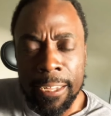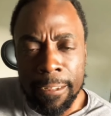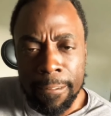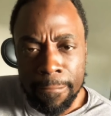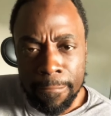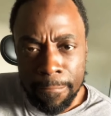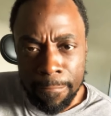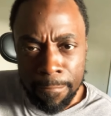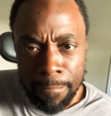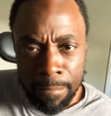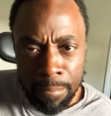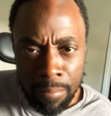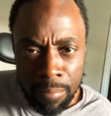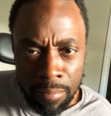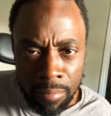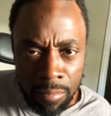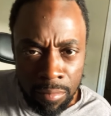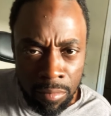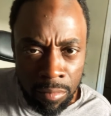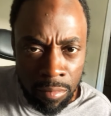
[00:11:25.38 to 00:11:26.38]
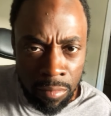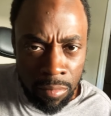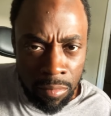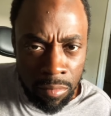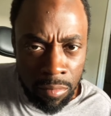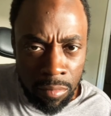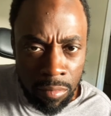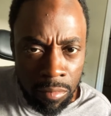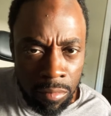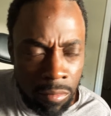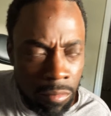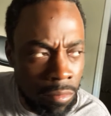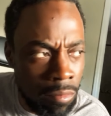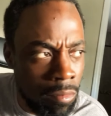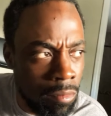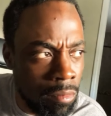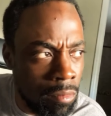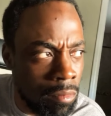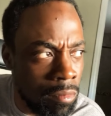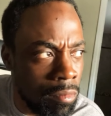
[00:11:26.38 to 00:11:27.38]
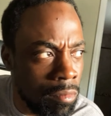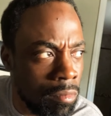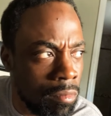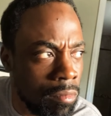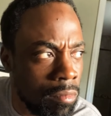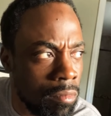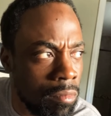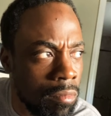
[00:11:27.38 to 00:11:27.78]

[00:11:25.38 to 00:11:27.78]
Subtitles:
Nobody speaks.